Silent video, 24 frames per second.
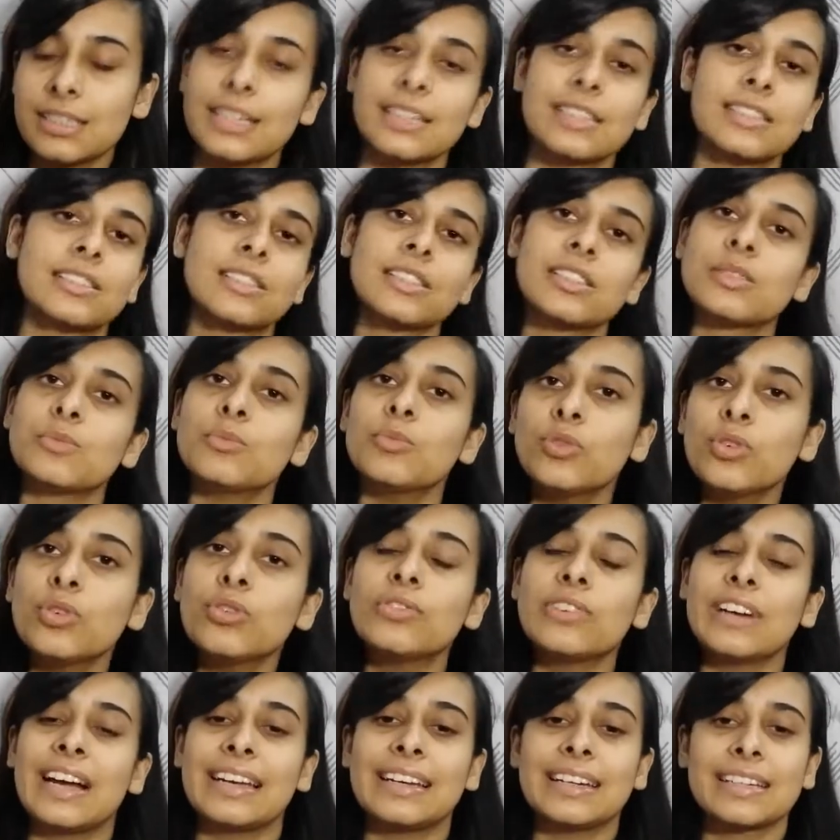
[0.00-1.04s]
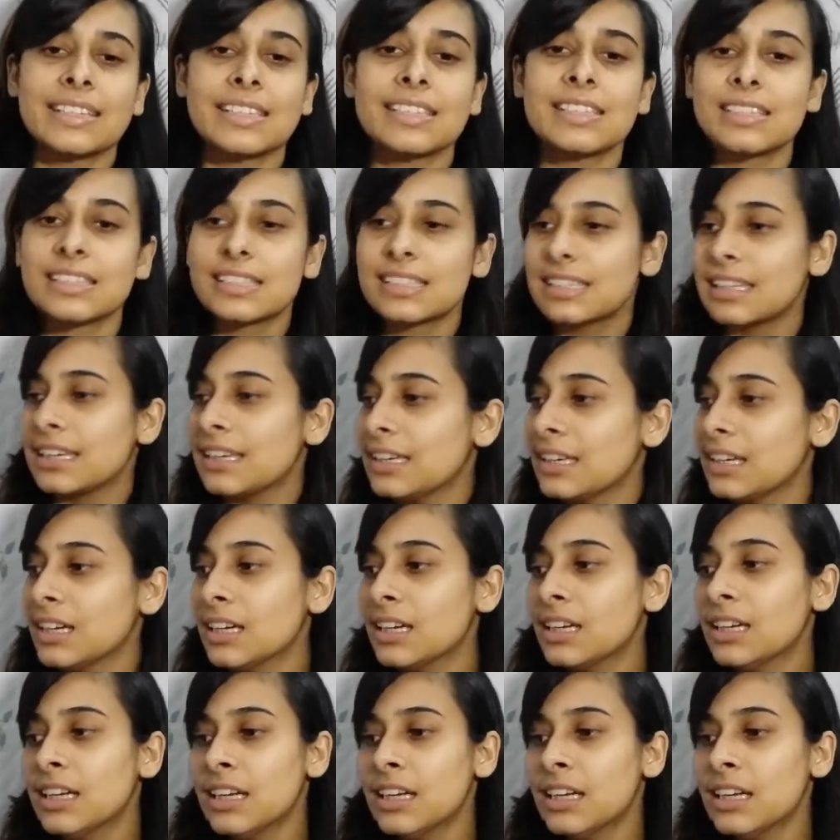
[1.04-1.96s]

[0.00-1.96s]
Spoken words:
Let's just move and let's just see.